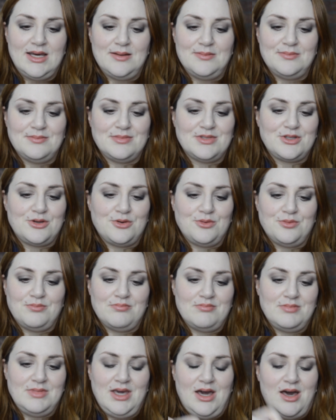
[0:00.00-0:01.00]
So
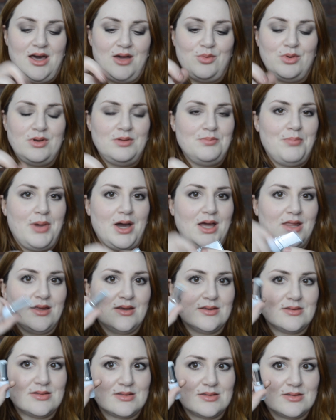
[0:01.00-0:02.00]
yeah, I wouldn't buy
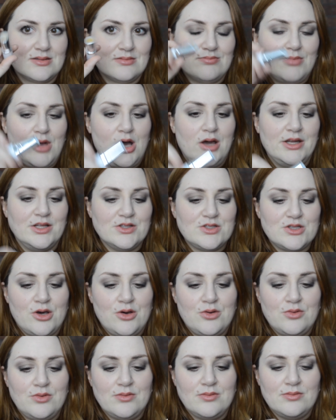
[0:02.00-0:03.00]
this on its
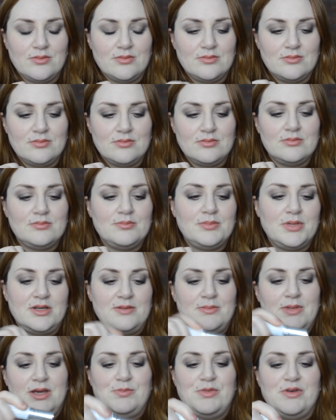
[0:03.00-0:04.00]
own, but it
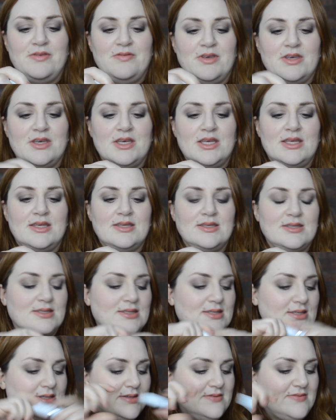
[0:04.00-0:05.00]
made me feel
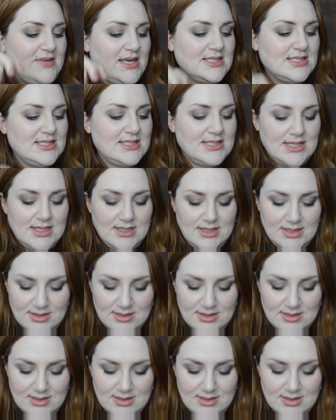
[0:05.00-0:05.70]
fancy.